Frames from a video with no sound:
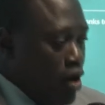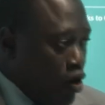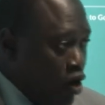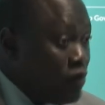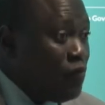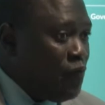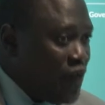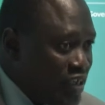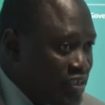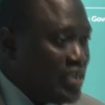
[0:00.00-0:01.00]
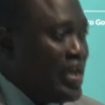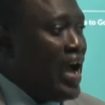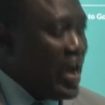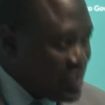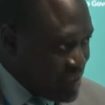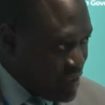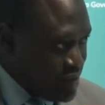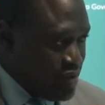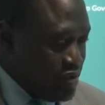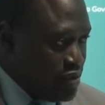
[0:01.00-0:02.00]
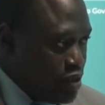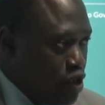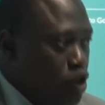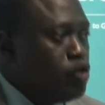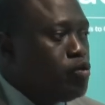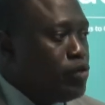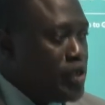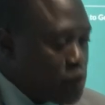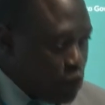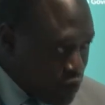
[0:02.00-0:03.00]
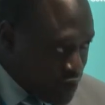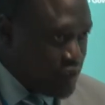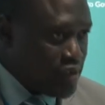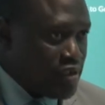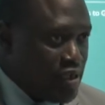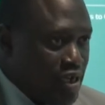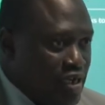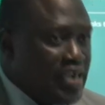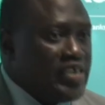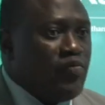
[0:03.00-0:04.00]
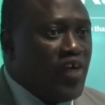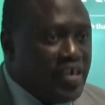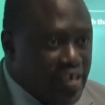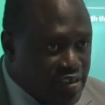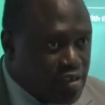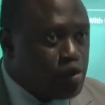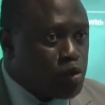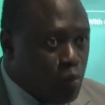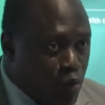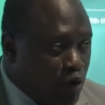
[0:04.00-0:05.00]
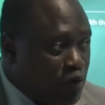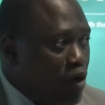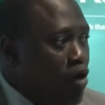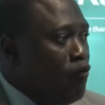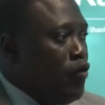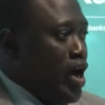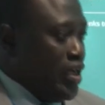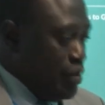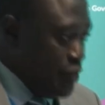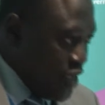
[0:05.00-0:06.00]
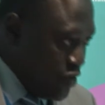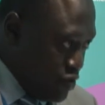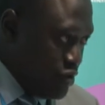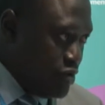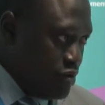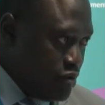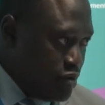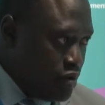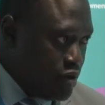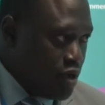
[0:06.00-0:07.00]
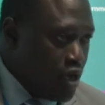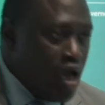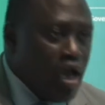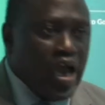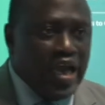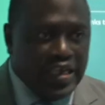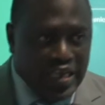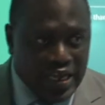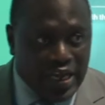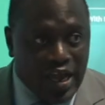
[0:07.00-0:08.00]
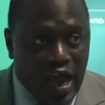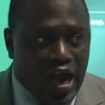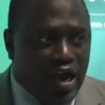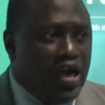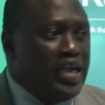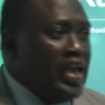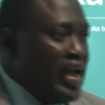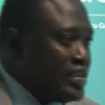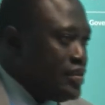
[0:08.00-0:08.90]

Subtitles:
unfettered access to resources, that is financial support for adaptation. And here, I like